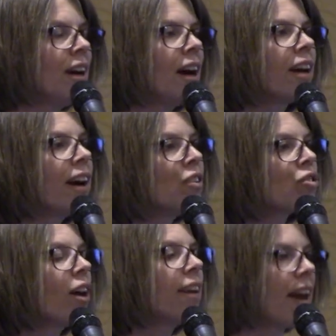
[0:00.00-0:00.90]
cut and
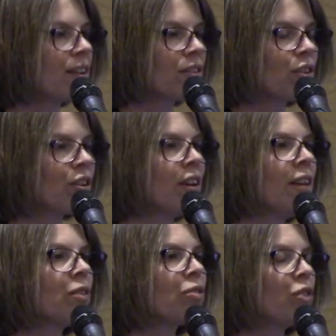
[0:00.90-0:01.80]
dried answer.
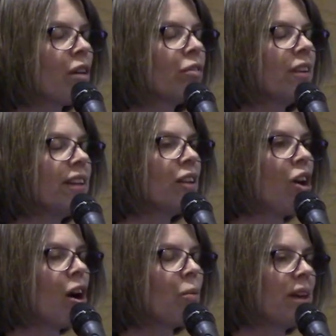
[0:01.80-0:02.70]
There's not really a
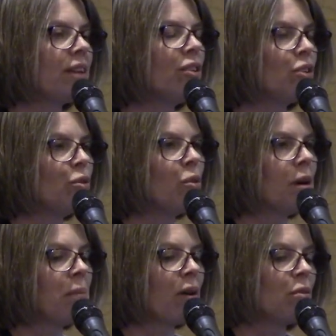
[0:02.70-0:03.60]
lot we can do
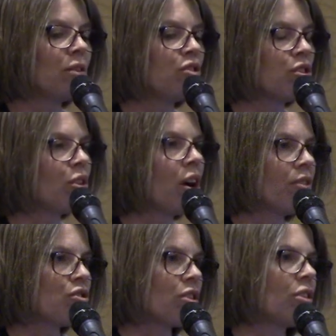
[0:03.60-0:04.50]
about
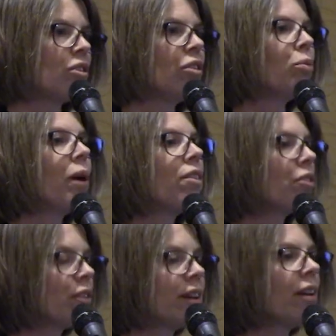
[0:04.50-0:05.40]
geological
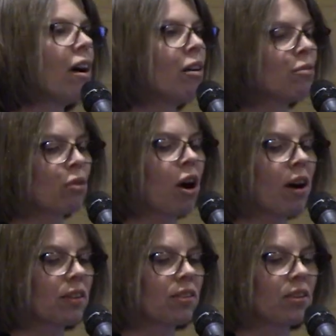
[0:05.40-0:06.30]
weathering of
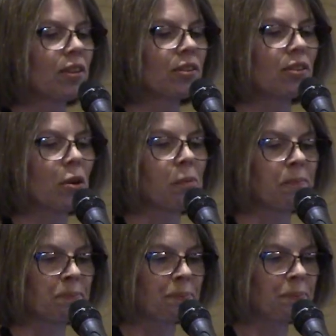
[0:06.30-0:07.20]
rocks. So
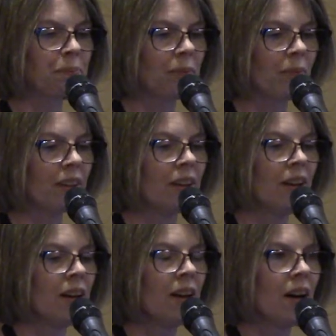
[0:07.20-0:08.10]

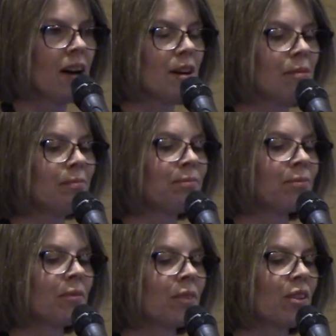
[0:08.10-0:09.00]
as
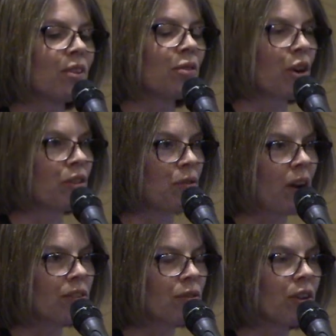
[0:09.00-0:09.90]
far as
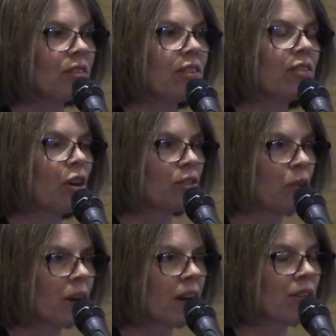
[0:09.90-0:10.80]
phosphorus, it's also
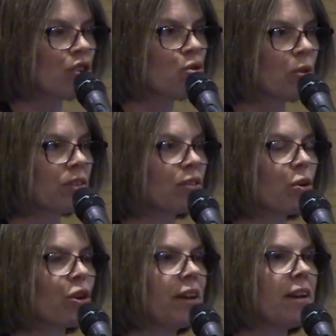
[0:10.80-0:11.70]
kind of a short
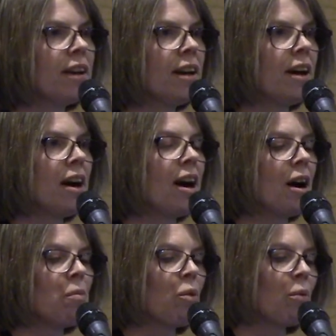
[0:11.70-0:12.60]
story.
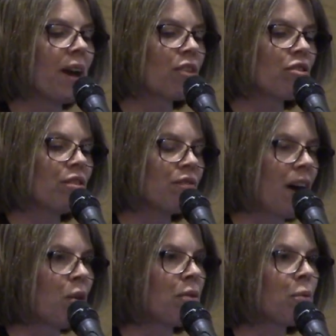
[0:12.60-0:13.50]
What we actually
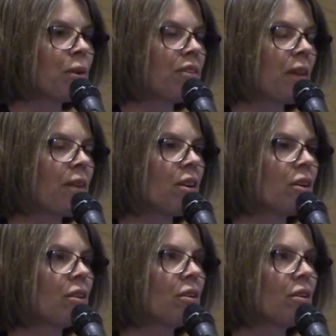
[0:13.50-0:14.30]
found was that the